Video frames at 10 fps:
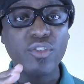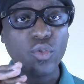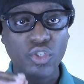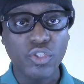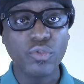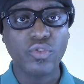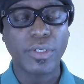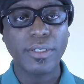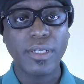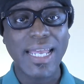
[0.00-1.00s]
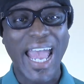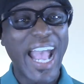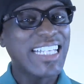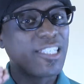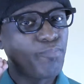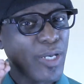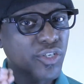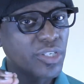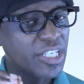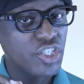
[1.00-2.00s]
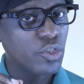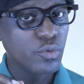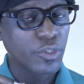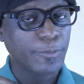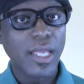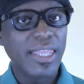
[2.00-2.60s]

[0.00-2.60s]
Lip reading: to children, especially children.